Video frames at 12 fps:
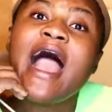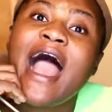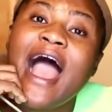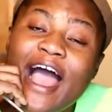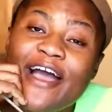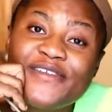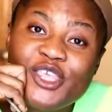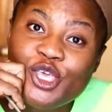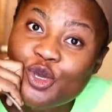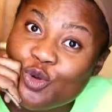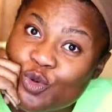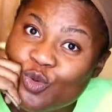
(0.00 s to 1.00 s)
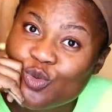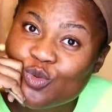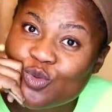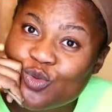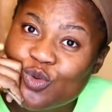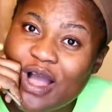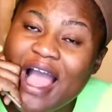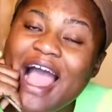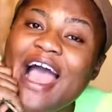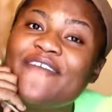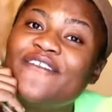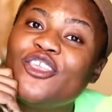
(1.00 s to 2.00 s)
Have
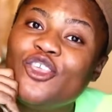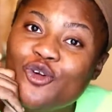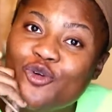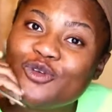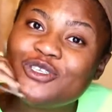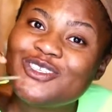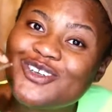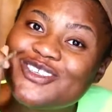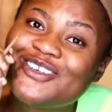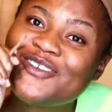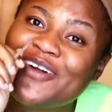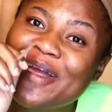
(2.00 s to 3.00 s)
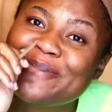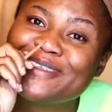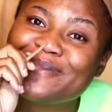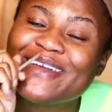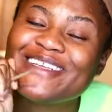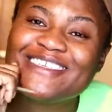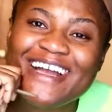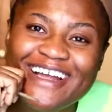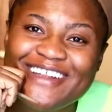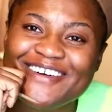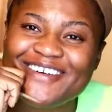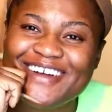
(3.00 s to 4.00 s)
you subscribed to my
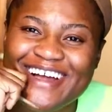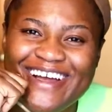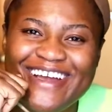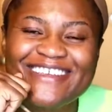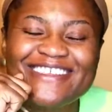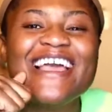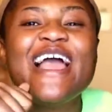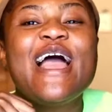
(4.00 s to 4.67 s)
channel, guys?